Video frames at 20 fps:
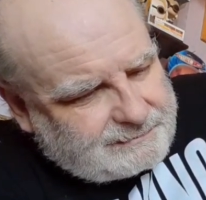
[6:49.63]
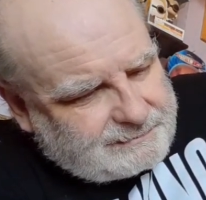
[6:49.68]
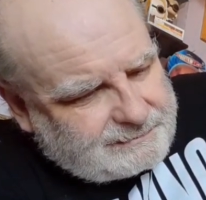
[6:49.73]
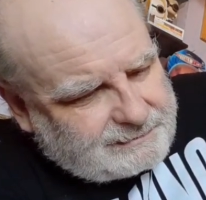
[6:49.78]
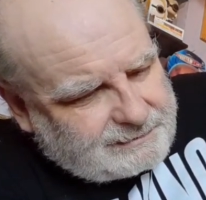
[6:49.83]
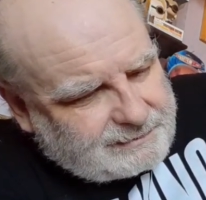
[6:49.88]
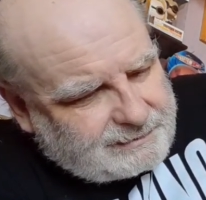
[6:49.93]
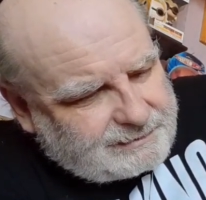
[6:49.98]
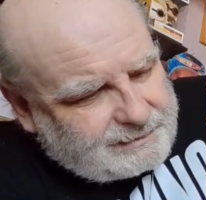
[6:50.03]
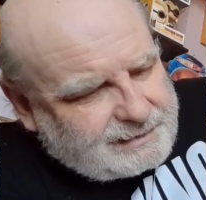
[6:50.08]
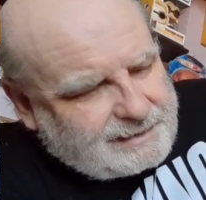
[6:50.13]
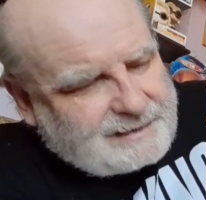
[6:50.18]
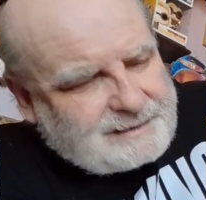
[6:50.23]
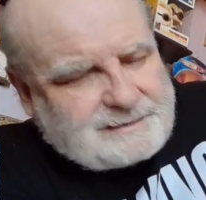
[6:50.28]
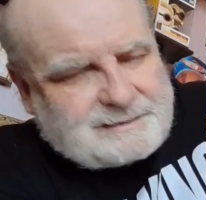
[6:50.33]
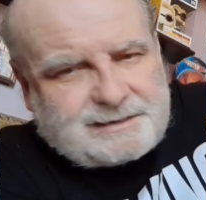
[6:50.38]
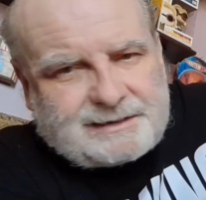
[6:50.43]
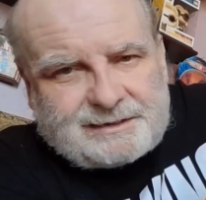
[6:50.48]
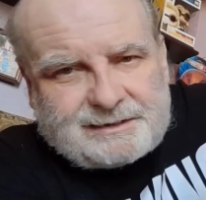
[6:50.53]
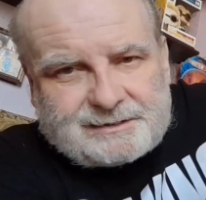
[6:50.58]
We've got
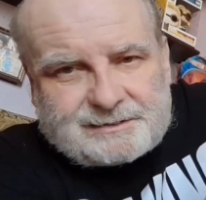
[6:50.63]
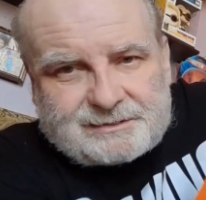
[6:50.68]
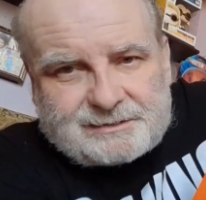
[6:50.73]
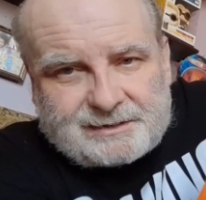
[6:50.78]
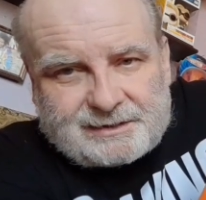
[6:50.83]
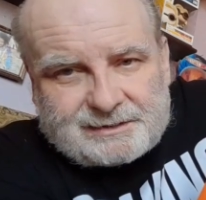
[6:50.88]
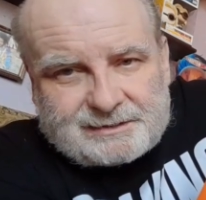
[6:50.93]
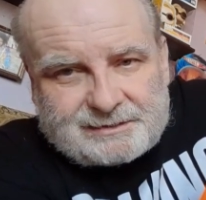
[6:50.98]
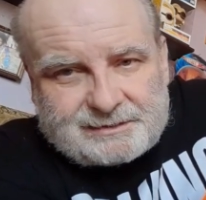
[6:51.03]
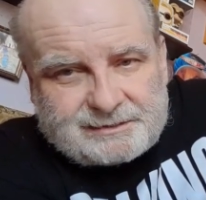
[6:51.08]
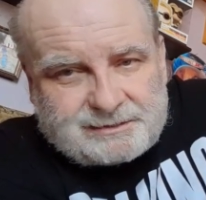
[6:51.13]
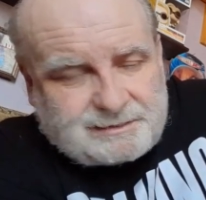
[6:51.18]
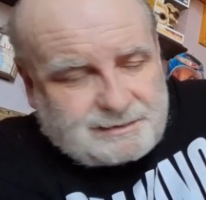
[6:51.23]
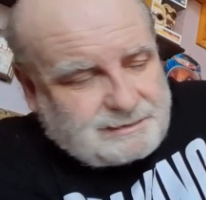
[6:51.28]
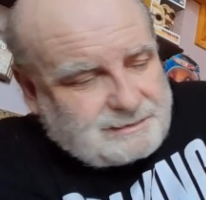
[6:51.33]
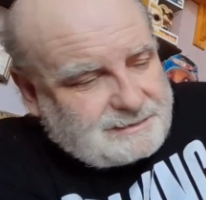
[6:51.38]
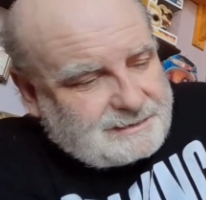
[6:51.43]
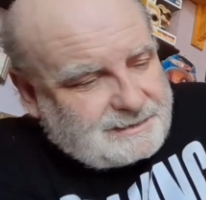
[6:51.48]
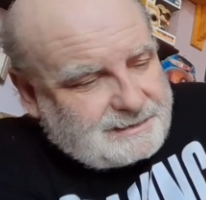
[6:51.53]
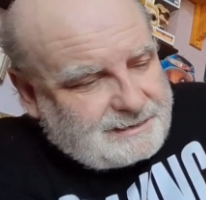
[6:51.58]
nice illustrations
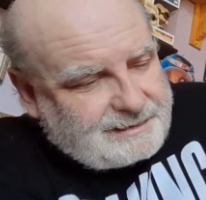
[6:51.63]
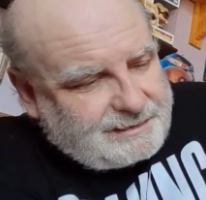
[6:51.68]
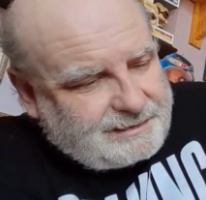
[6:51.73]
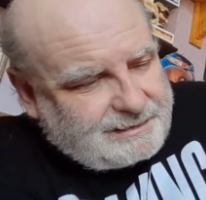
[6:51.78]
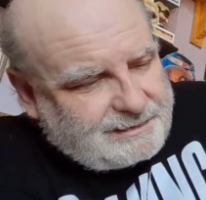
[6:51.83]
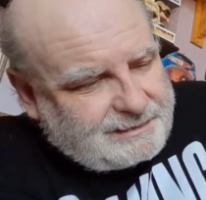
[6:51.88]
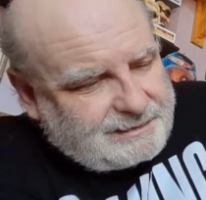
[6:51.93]
on there.